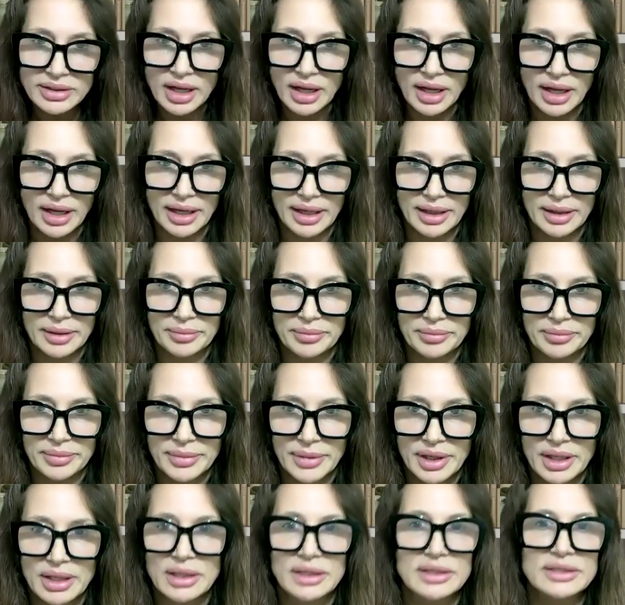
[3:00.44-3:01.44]
time,
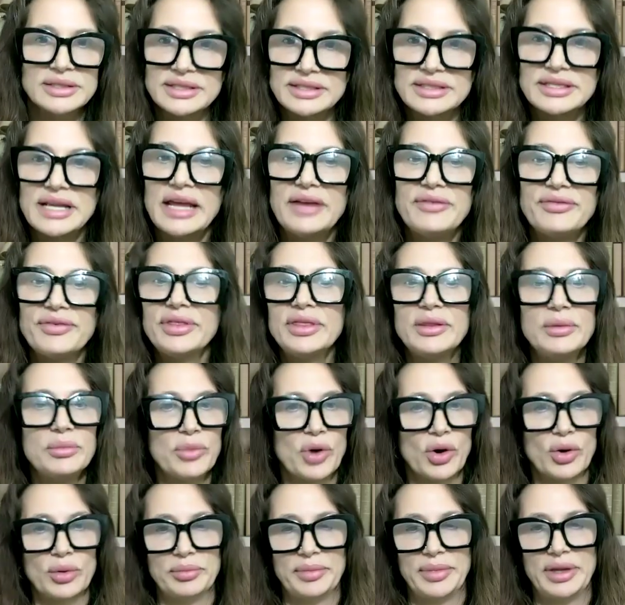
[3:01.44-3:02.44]
safe in the
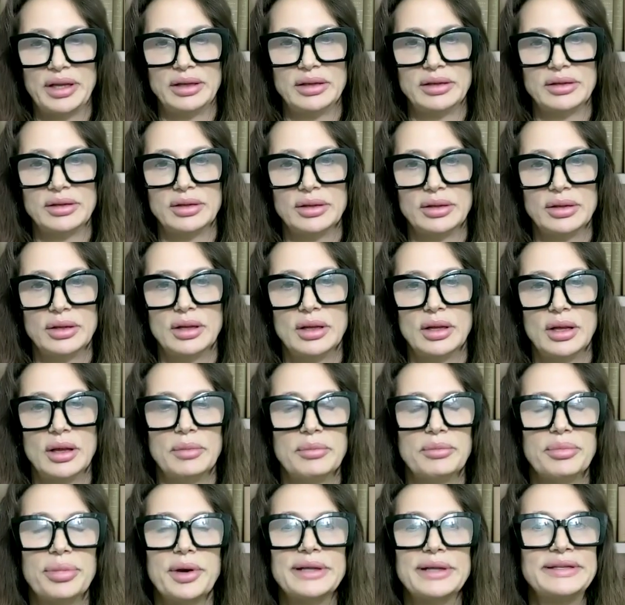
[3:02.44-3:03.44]
moment,
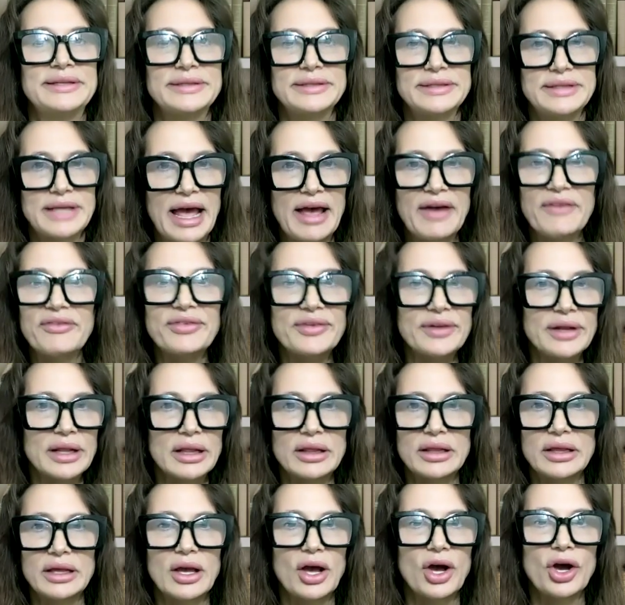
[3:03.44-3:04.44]
but
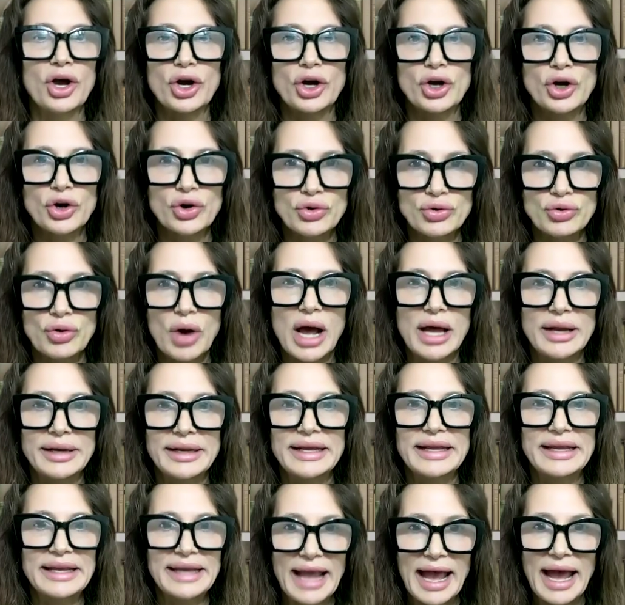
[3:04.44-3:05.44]
definitely a
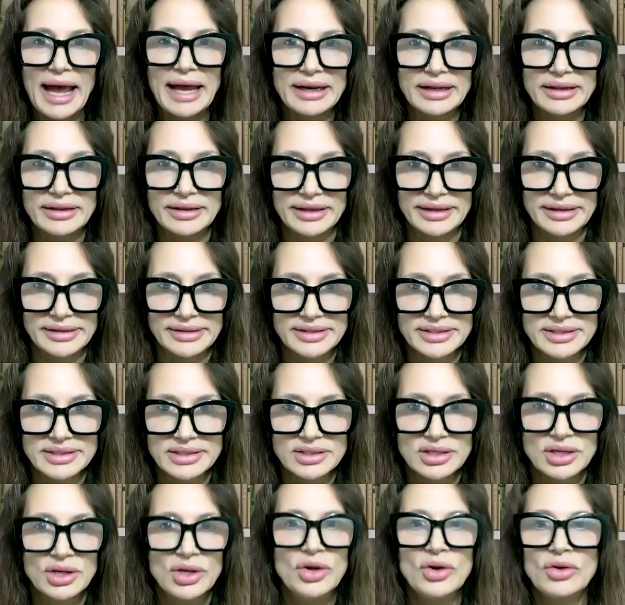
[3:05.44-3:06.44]
chronic
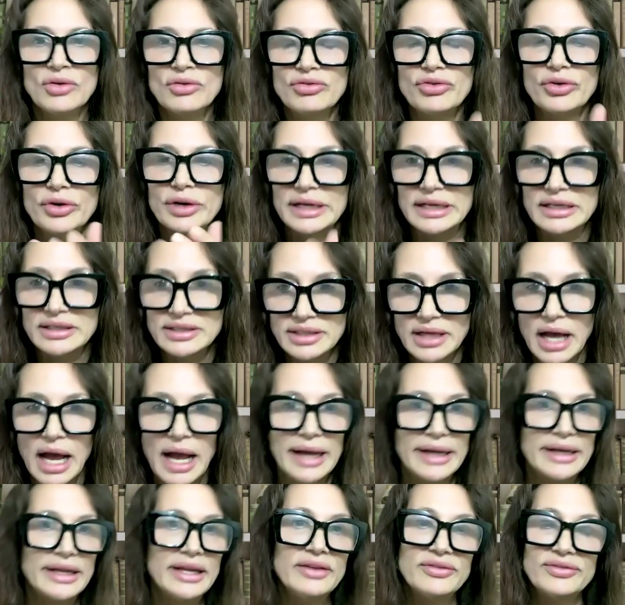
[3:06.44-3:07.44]
catalyst for
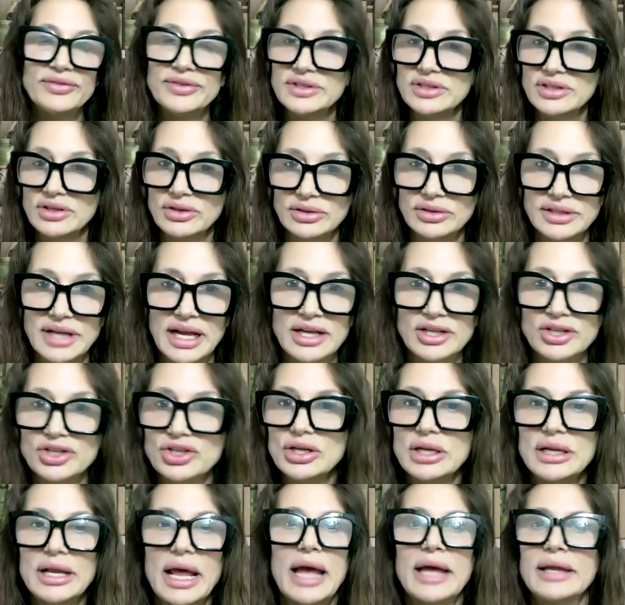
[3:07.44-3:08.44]
anxiety, physical
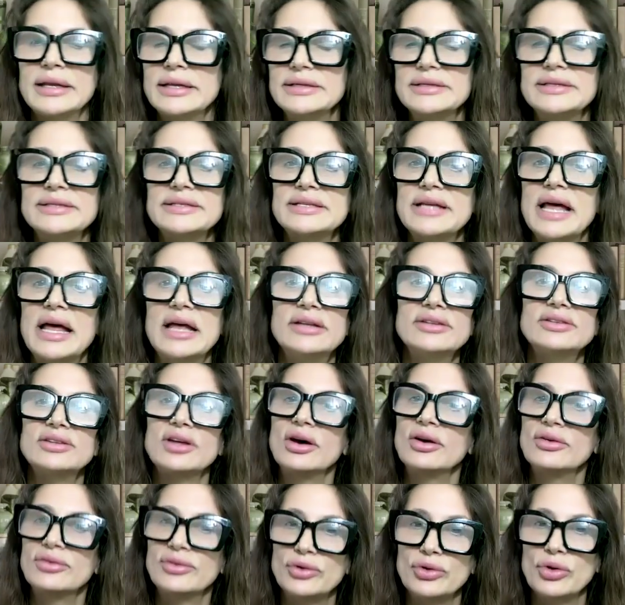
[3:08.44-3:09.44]
tension, and a sense
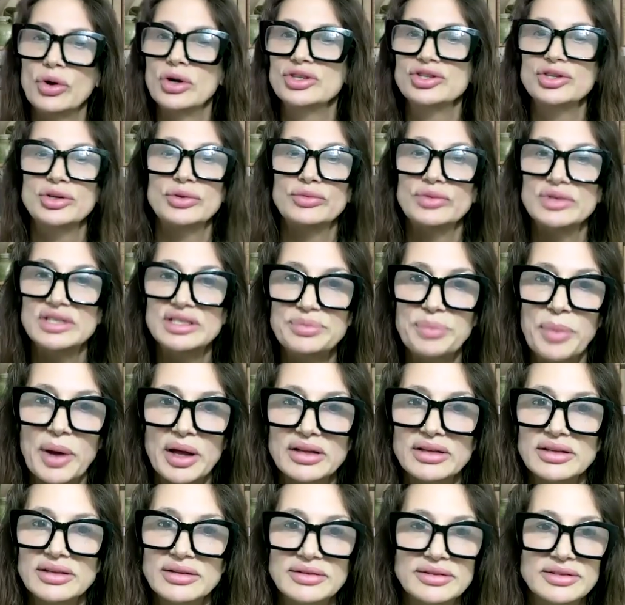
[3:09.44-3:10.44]
of crushing
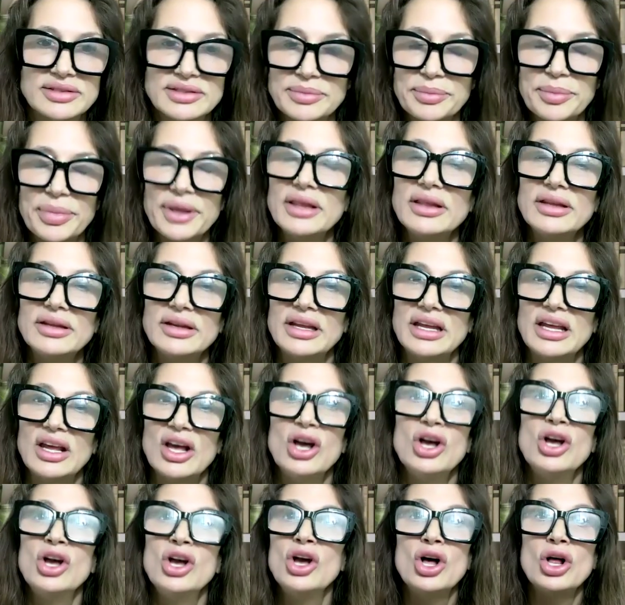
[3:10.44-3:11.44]
responsibility
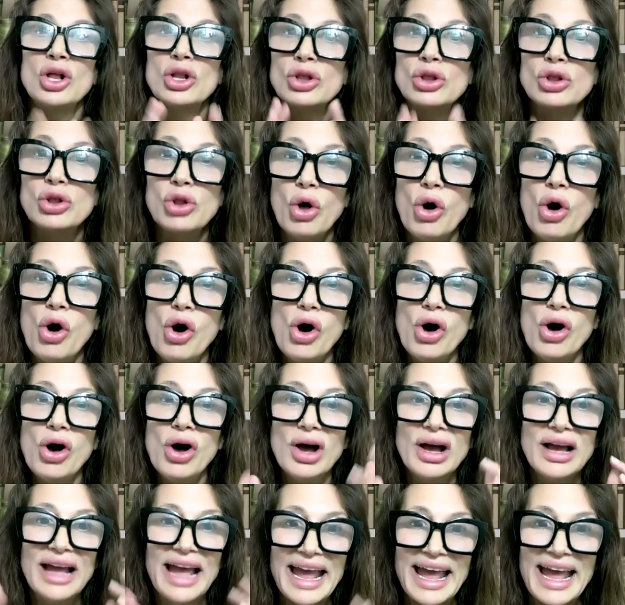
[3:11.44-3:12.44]

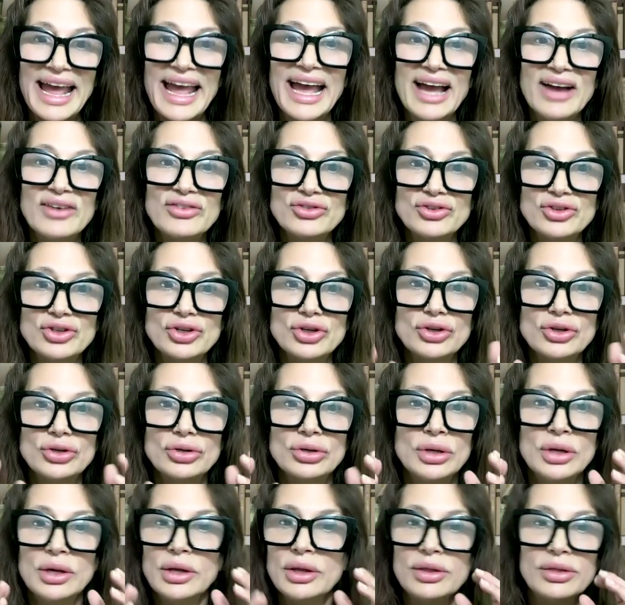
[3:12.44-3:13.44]
long
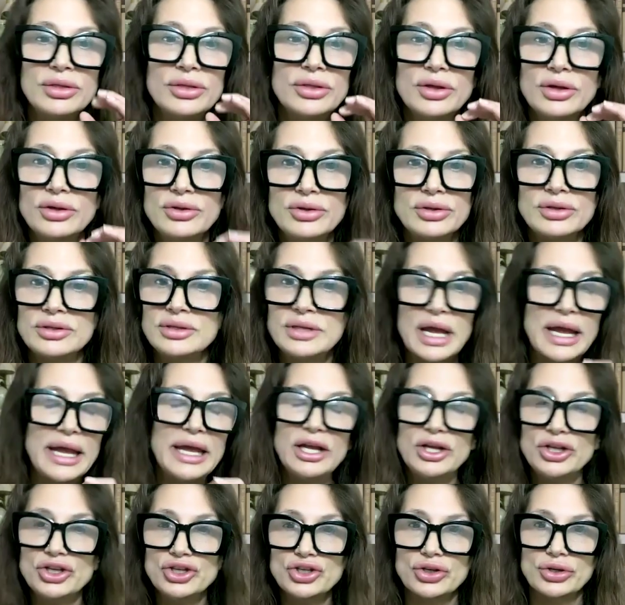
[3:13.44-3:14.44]
after the
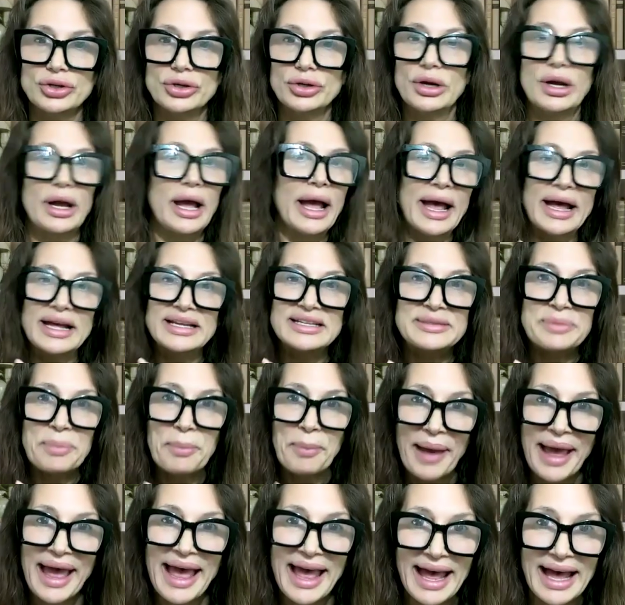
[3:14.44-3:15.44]
danger has
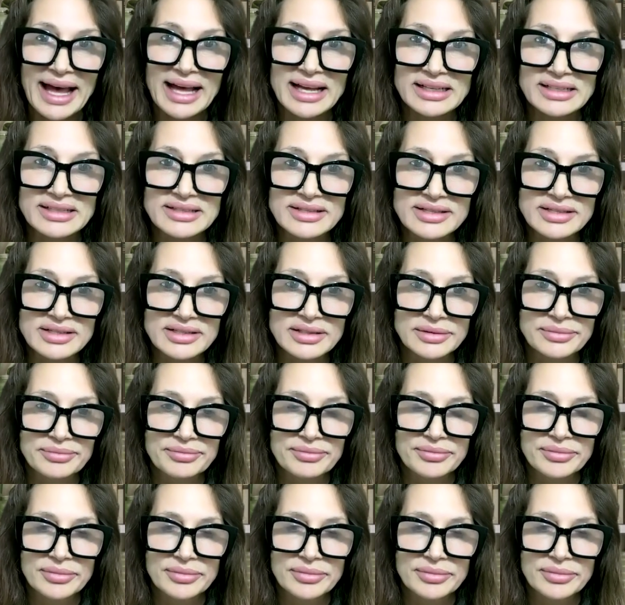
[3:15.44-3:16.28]
passed.